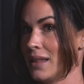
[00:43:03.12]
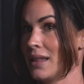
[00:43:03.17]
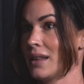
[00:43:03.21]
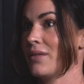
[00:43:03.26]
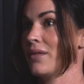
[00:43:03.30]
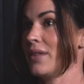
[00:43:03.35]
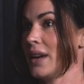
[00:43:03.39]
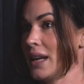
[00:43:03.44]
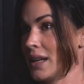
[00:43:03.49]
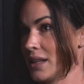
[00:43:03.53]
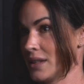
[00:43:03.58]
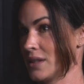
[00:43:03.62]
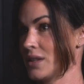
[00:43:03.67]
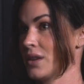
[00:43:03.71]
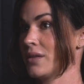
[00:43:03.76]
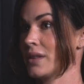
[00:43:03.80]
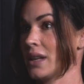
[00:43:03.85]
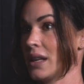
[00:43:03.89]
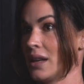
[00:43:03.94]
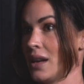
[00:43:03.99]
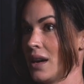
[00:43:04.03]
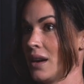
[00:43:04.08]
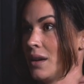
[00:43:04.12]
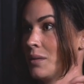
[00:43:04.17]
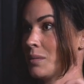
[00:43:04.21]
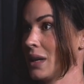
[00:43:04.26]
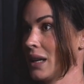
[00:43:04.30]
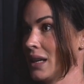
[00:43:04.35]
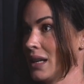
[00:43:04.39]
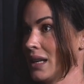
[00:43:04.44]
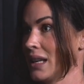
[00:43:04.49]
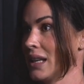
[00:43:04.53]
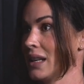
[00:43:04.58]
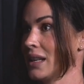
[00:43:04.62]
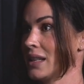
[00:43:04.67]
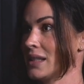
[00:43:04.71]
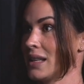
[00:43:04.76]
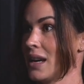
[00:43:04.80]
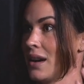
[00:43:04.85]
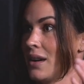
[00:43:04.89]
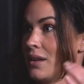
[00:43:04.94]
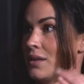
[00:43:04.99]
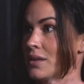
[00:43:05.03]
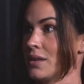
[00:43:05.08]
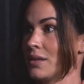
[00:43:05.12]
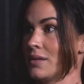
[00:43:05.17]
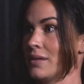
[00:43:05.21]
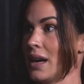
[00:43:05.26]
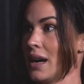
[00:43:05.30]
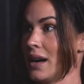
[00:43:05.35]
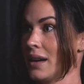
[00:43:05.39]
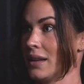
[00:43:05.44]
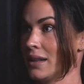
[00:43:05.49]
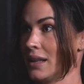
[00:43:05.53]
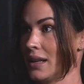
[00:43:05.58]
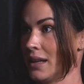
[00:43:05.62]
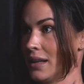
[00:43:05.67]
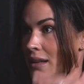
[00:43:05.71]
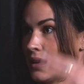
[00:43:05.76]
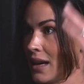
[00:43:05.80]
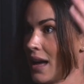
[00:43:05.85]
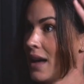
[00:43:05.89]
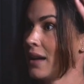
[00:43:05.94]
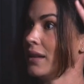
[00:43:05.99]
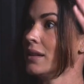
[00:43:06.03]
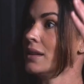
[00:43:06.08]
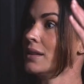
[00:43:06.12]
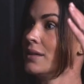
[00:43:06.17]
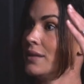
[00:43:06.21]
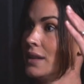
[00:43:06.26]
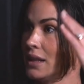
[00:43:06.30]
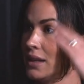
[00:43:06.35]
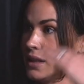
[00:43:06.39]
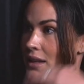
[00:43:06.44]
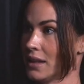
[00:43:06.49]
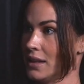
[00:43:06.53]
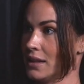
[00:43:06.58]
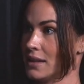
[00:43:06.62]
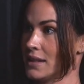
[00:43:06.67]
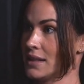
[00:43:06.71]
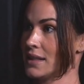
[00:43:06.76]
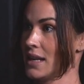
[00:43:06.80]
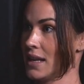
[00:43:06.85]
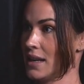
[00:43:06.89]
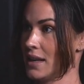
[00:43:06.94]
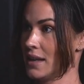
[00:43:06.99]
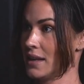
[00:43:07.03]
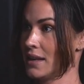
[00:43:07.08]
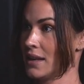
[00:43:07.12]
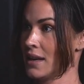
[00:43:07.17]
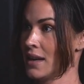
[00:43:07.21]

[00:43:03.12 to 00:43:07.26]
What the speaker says: the vagus nerve can help kind of get us out of that like elevated state.